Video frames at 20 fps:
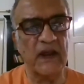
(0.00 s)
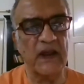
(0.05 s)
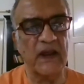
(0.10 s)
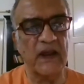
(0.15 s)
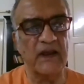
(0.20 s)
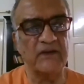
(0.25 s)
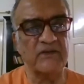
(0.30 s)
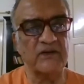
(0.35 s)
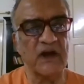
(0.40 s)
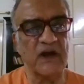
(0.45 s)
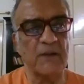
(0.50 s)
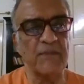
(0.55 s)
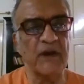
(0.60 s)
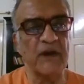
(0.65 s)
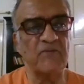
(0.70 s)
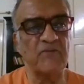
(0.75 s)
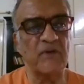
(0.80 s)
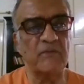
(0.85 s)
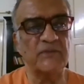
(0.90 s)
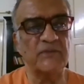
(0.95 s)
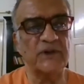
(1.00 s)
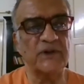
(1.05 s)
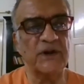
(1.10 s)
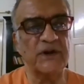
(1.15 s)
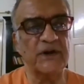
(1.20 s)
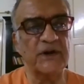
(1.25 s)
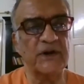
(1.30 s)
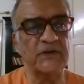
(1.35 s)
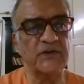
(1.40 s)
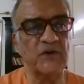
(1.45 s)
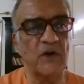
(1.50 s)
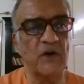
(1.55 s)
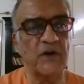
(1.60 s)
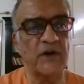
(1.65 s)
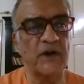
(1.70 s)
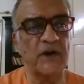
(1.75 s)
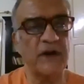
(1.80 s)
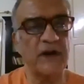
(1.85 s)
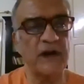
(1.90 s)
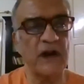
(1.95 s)
is coming from the
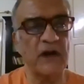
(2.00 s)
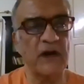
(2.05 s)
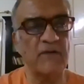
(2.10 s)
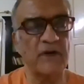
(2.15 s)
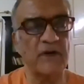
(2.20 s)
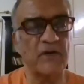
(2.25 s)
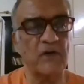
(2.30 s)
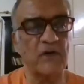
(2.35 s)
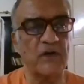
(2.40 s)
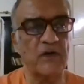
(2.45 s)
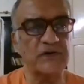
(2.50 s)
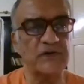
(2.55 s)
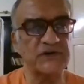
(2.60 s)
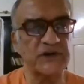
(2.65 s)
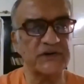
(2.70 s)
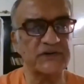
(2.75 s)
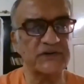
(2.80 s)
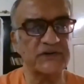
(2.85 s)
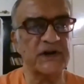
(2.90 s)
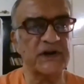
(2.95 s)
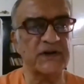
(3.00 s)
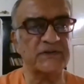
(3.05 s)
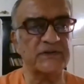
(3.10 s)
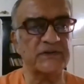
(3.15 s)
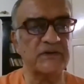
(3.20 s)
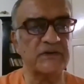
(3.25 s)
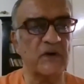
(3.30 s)
disorder in our consciousness,